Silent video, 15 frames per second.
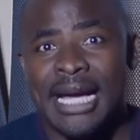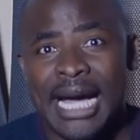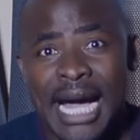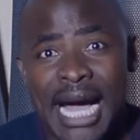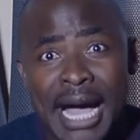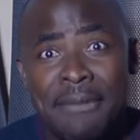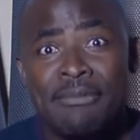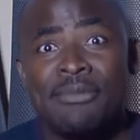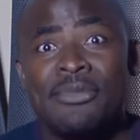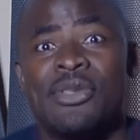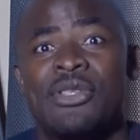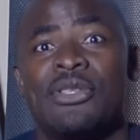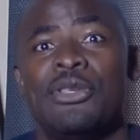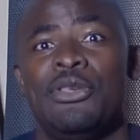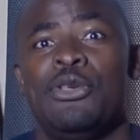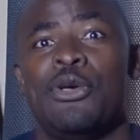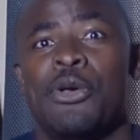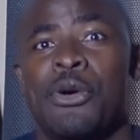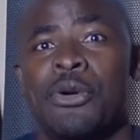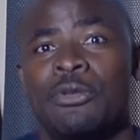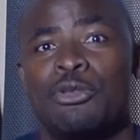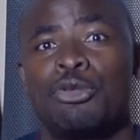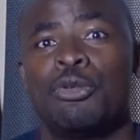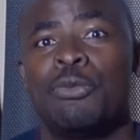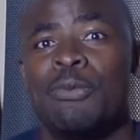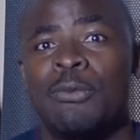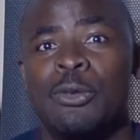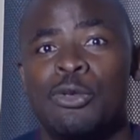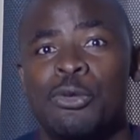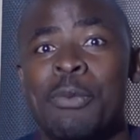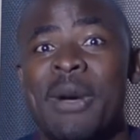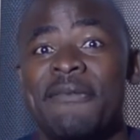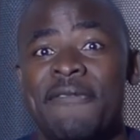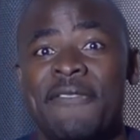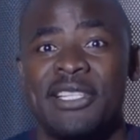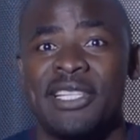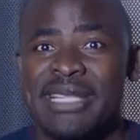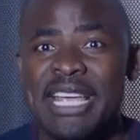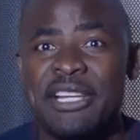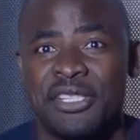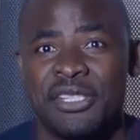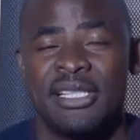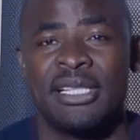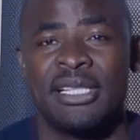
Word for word: comes, you know, to, to manifestation.